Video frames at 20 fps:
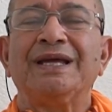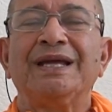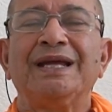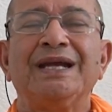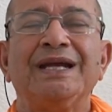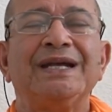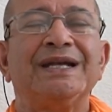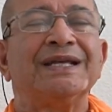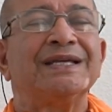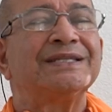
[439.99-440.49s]

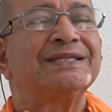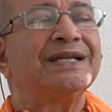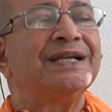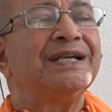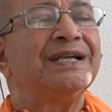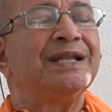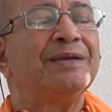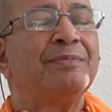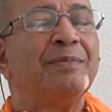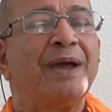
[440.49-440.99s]
it
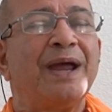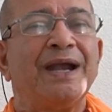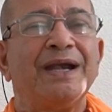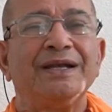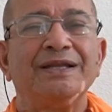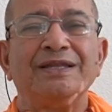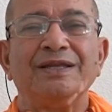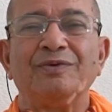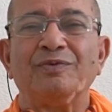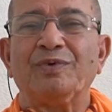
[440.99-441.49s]
doesn't
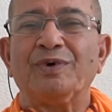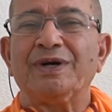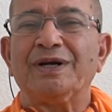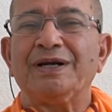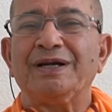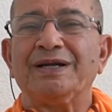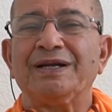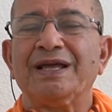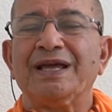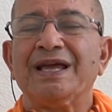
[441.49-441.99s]
demand the
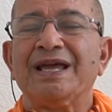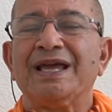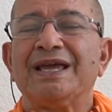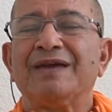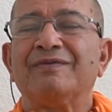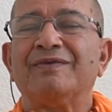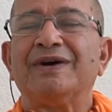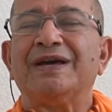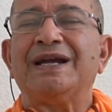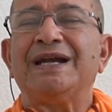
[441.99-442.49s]

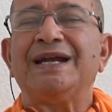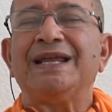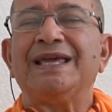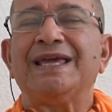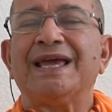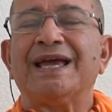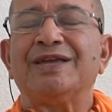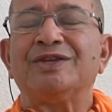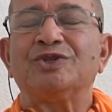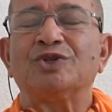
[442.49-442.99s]
worldly
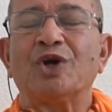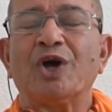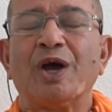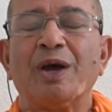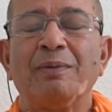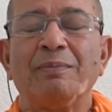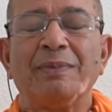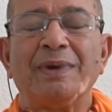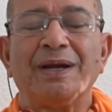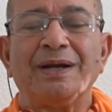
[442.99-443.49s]

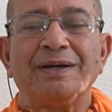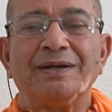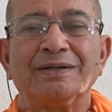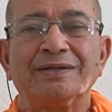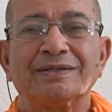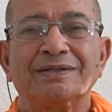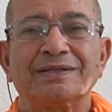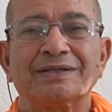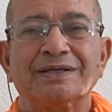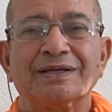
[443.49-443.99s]

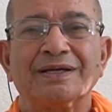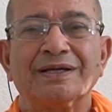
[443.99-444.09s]
enjoyments.